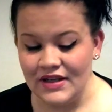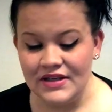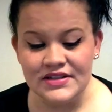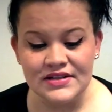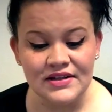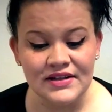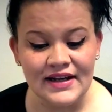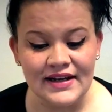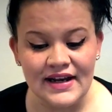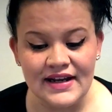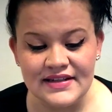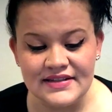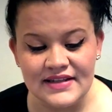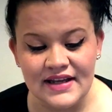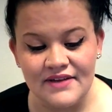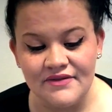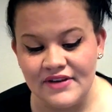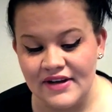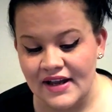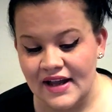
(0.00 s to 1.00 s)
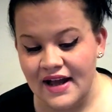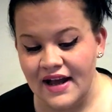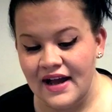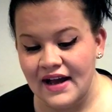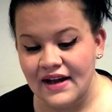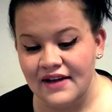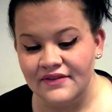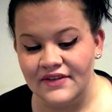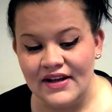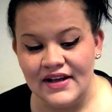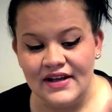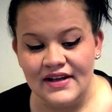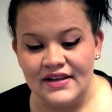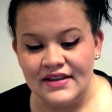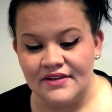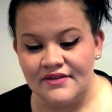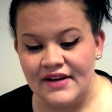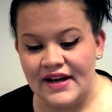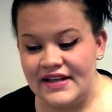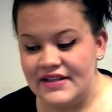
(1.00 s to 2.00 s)
So like I said, we have
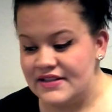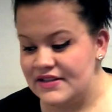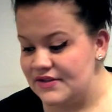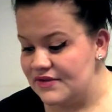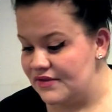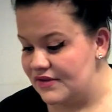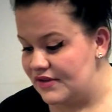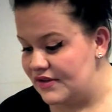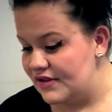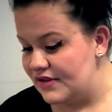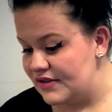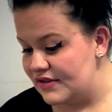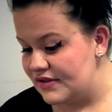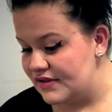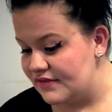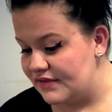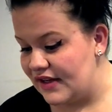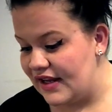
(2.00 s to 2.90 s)
the rice noodles,